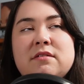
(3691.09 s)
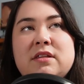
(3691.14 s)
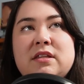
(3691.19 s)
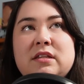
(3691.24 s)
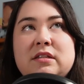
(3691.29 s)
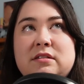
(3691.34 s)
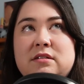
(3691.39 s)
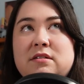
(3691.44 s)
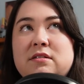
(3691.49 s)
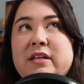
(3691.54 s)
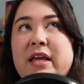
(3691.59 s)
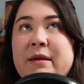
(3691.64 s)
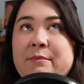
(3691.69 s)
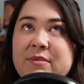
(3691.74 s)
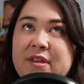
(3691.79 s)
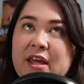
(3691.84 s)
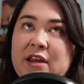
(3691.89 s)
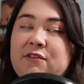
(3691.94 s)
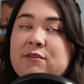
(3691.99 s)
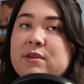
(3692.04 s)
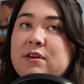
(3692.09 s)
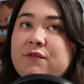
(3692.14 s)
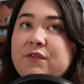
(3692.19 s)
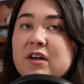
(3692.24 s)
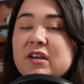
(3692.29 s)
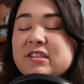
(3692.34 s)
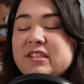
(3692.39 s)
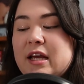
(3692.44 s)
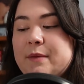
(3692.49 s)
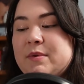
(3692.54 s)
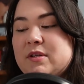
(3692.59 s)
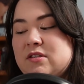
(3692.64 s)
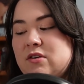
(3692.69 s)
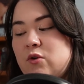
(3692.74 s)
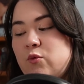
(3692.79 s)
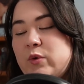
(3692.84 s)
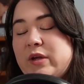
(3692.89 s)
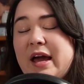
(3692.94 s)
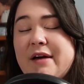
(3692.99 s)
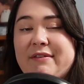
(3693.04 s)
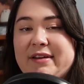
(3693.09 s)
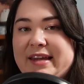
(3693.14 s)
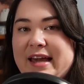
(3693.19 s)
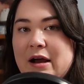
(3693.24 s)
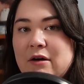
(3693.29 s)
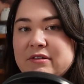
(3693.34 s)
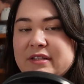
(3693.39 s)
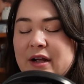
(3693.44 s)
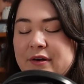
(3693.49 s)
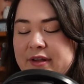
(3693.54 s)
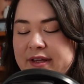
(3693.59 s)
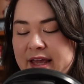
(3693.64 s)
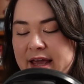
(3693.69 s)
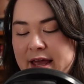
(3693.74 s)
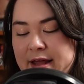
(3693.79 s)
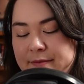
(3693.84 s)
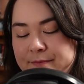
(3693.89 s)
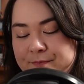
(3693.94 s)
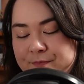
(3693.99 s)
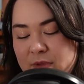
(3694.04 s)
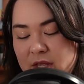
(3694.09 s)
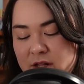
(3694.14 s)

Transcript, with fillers: the same thing from the first episode. We have a countdown again.